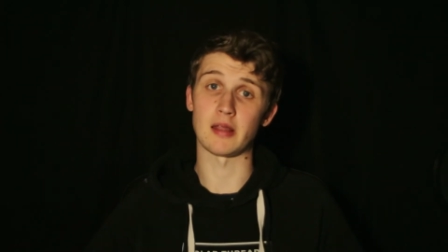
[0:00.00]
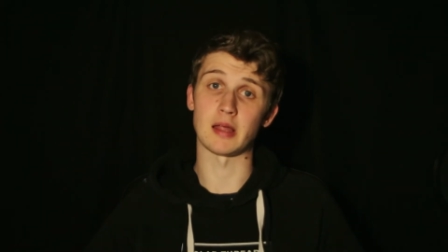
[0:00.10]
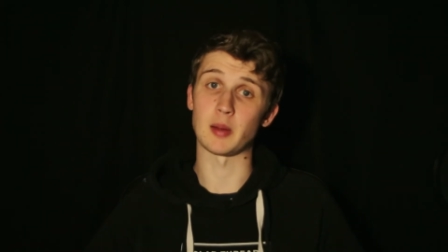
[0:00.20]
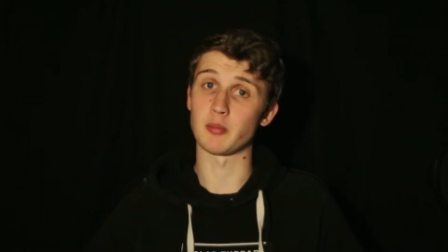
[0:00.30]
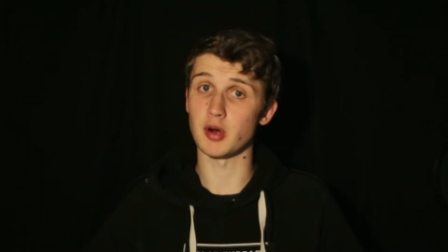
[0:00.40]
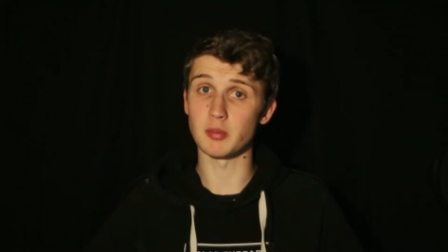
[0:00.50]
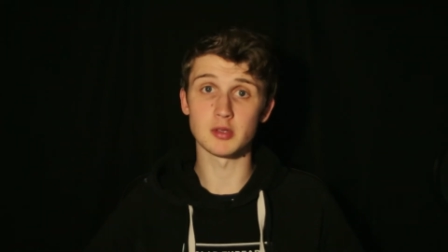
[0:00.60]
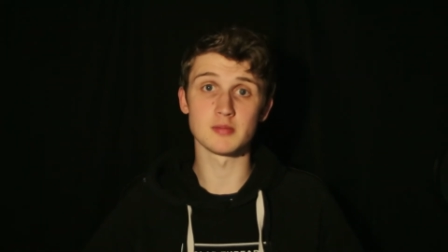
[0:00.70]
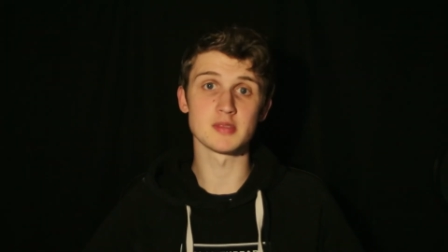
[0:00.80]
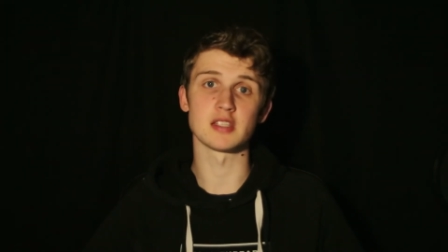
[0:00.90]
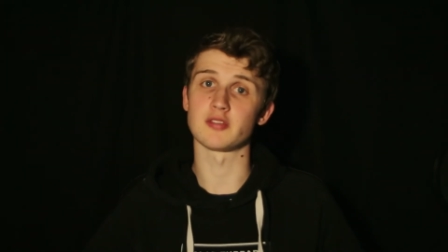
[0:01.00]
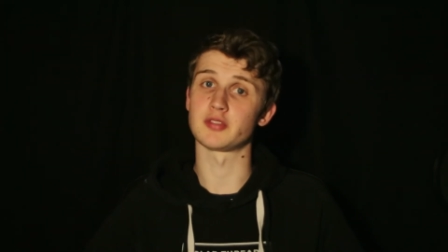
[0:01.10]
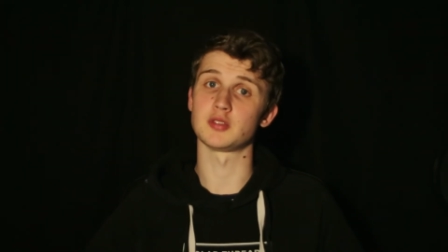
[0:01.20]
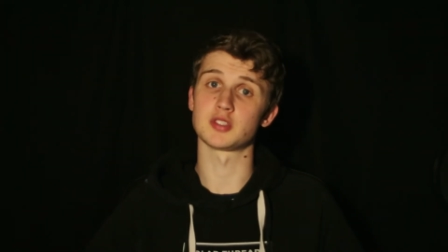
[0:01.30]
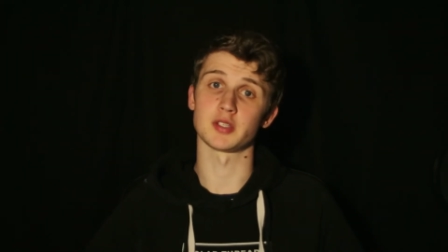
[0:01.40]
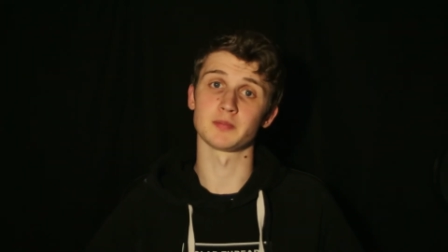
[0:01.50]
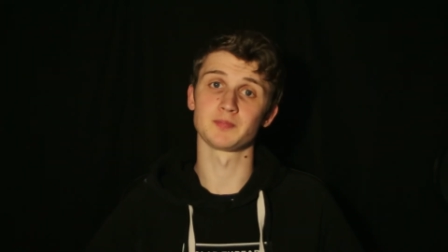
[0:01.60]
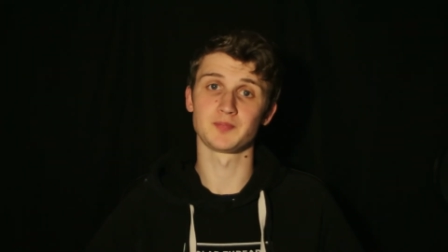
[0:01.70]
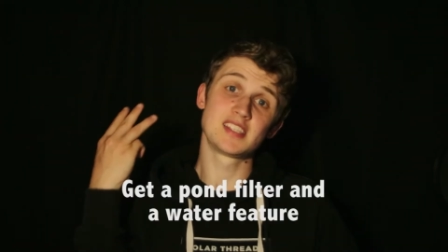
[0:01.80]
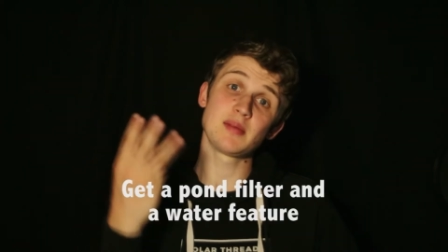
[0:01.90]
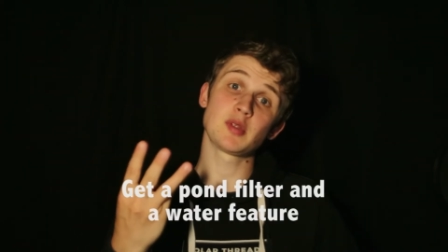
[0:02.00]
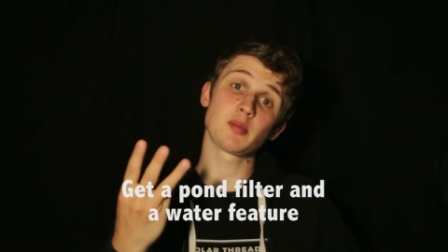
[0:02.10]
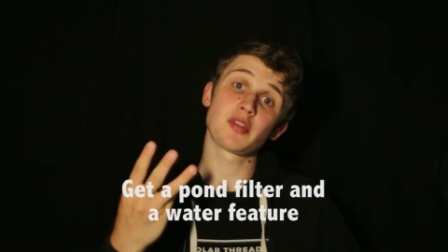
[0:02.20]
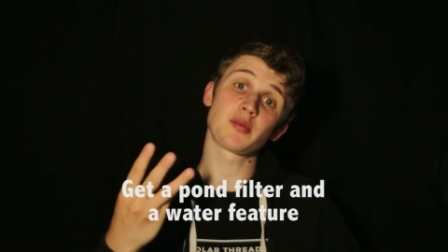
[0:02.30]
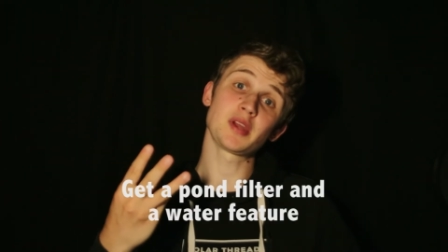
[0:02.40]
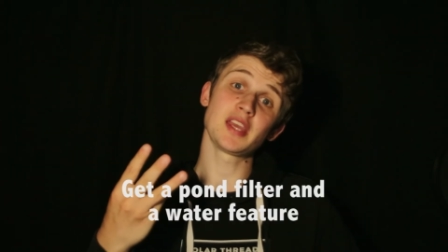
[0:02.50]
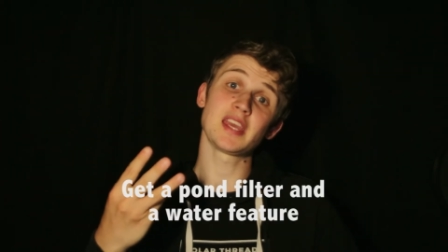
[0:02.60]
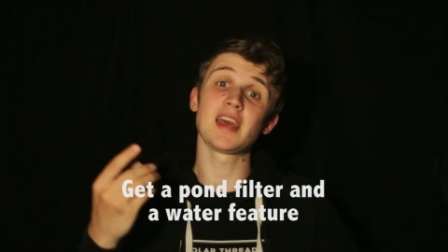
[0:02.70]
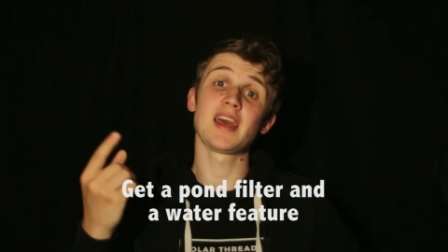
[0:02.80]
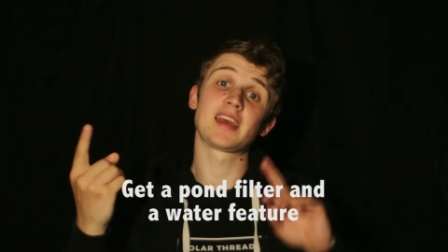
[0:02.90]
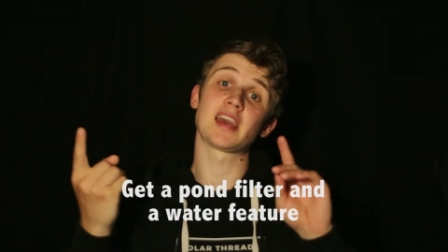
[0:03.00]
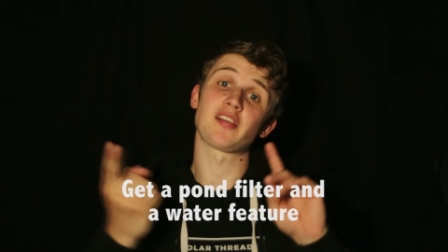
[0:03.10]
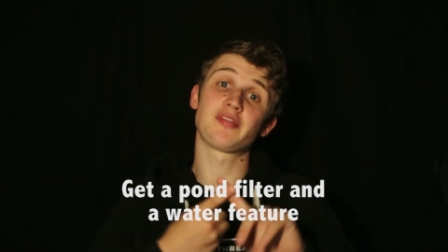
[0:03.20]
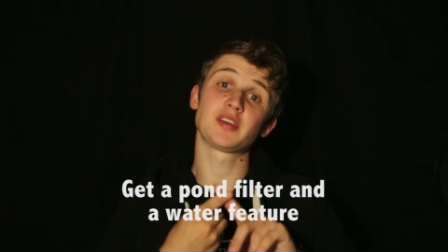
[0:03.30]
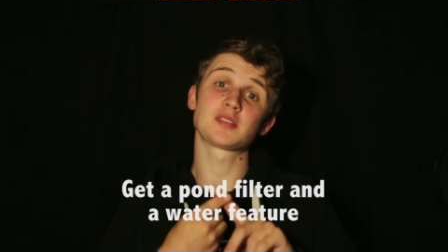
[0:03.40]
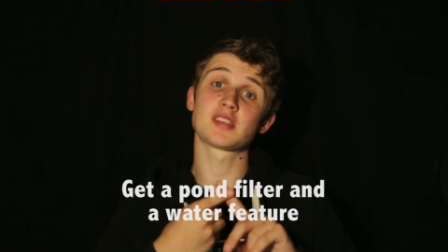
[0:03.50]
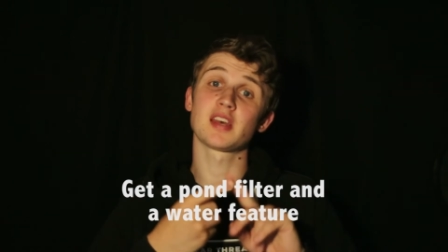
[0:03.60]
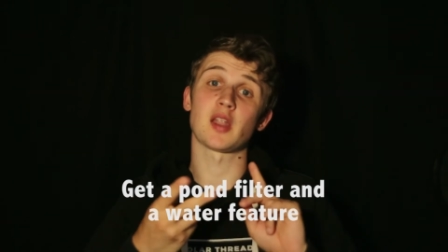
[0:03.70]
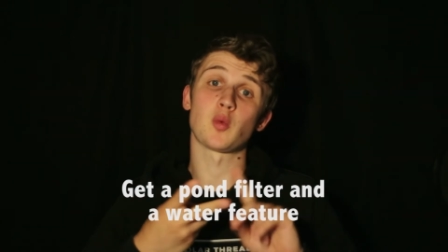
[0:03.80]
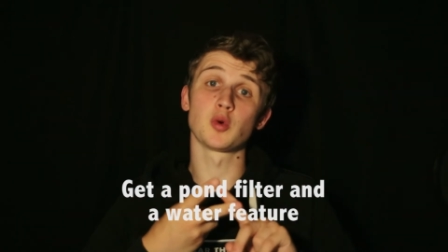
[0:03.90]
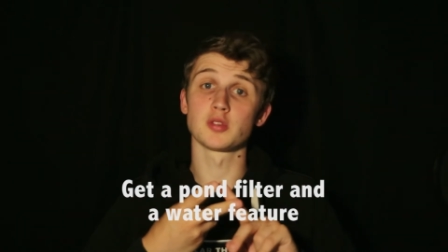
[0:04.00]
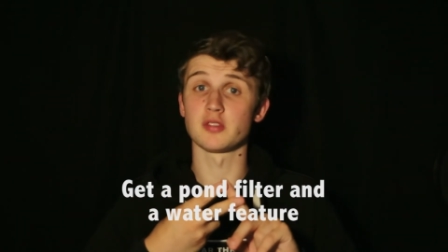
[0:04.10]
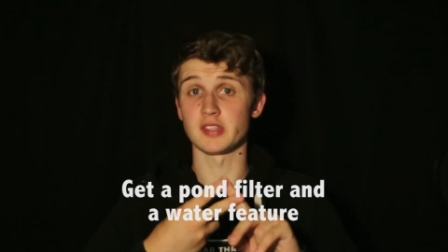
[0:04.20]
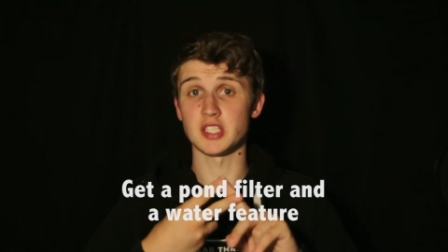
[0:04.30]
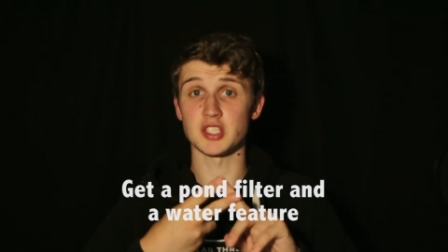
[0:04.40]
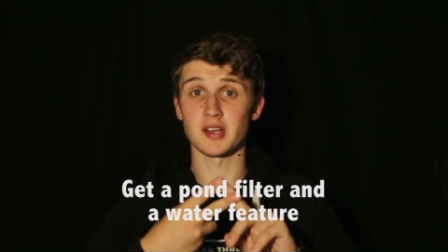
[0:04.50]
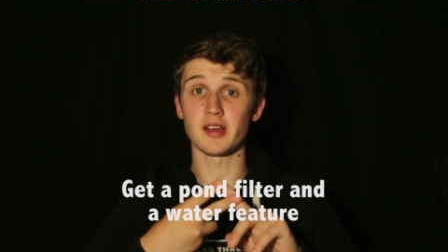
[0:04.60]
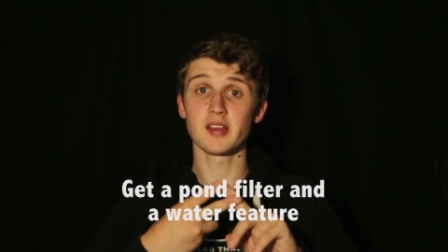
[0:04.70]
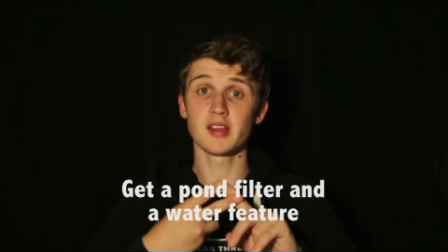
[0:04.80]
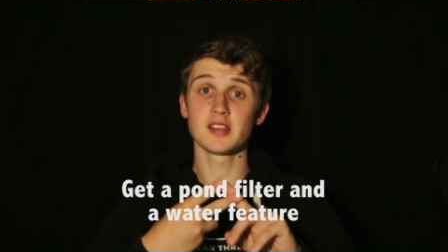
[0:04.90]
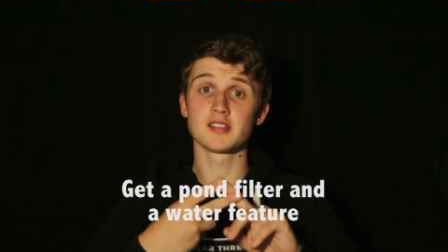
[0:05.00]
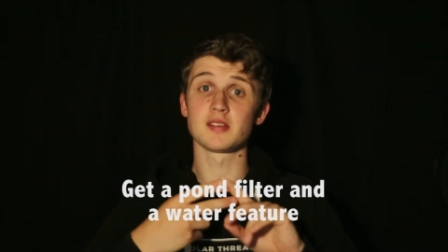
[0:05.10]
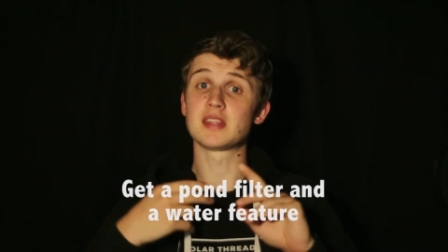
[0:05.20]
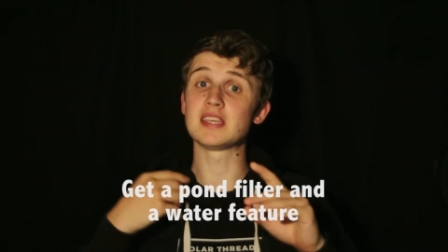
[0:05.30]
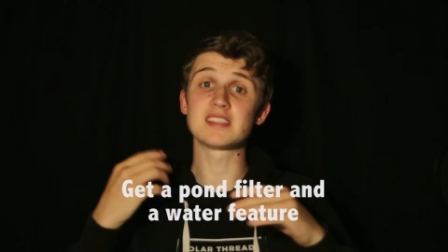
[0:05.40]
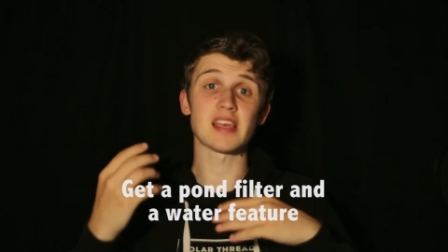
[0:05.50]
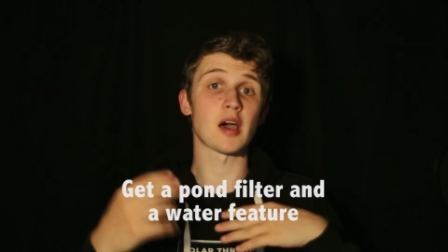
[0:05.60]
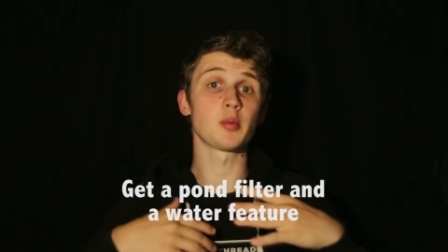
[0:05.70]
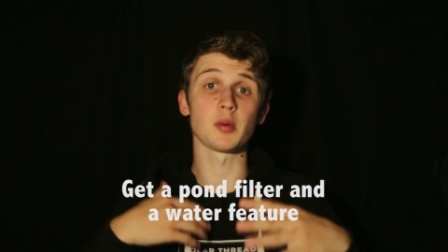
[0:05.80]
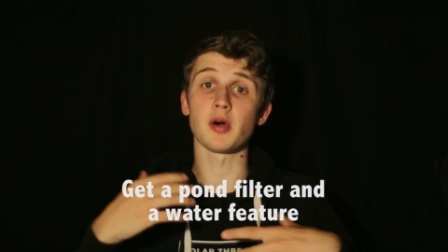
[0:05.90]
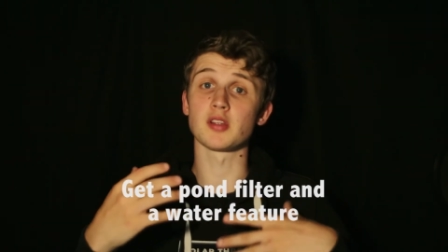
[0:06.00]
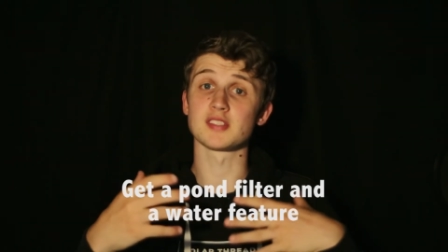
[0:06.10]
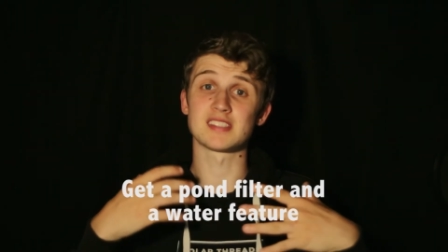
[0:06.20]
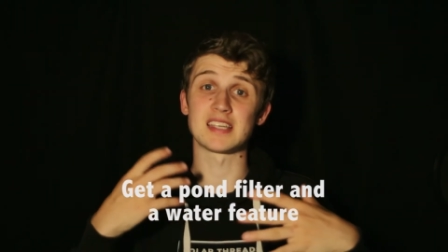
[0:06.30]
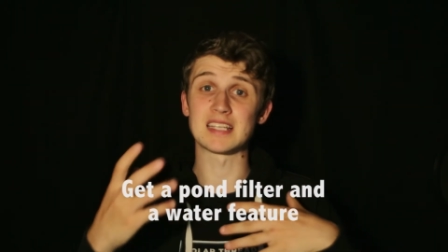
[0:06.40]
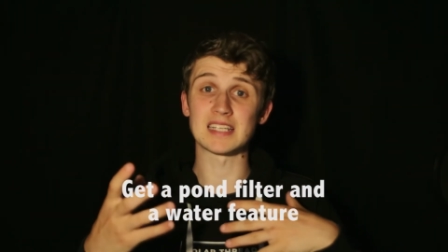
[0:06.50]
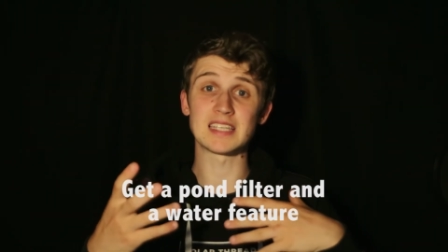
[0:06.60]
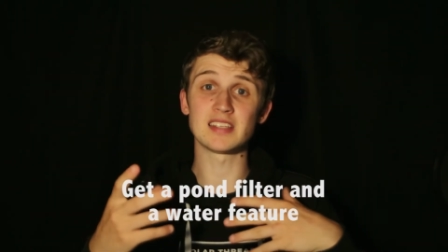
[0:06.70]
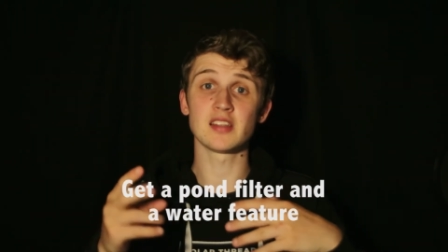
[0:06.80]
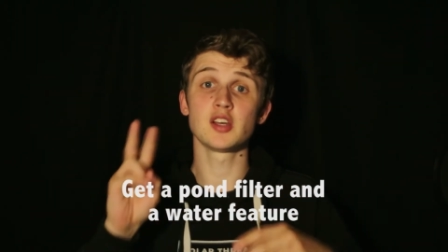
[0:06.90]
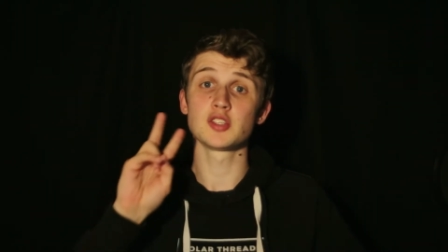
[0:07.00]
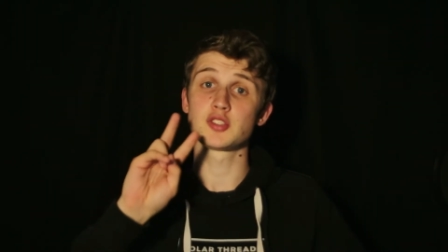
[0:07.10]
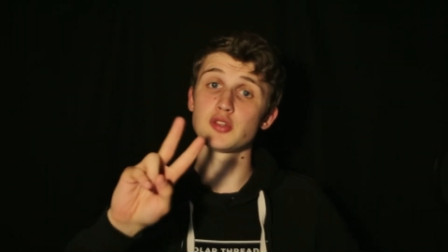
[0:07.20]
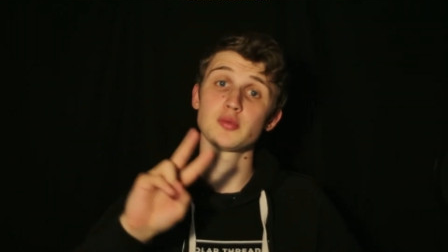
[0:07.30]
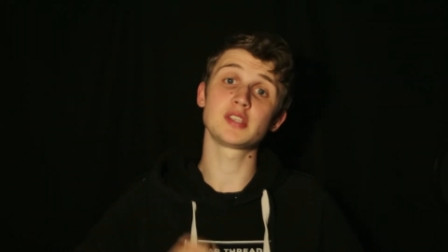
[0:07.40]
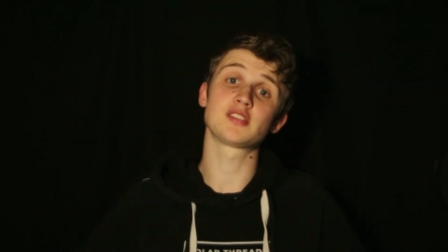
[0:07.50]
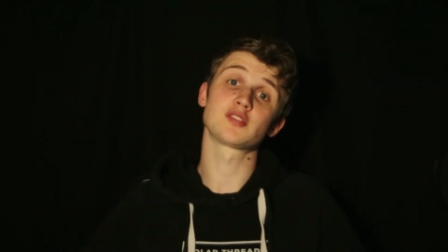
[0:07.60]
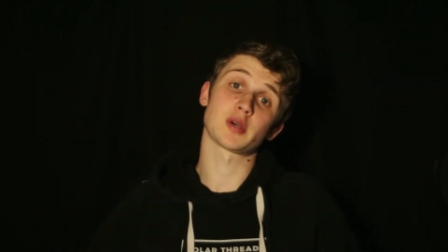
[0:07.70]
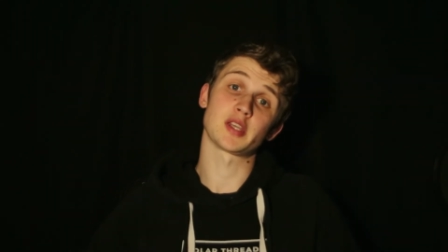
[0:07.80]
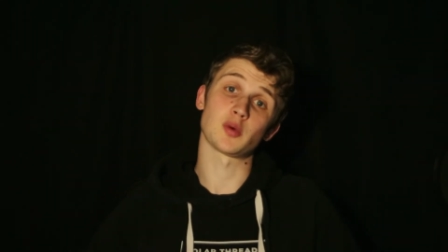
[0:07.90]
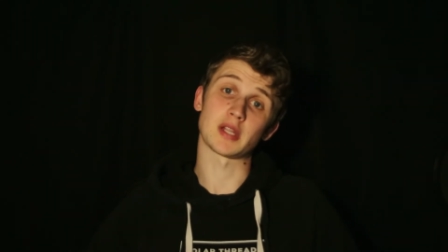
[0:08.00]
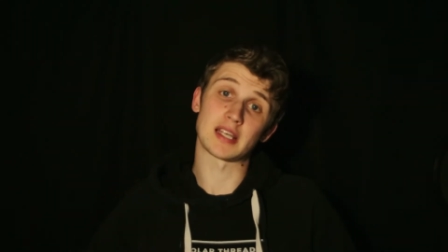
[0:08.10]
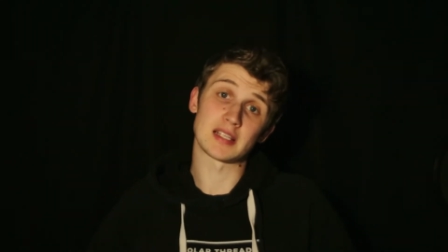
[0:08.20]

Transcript: like problems in the future. Tip number three get a filter and a water feature. So these help your pond stay clean. Two reasons why you want a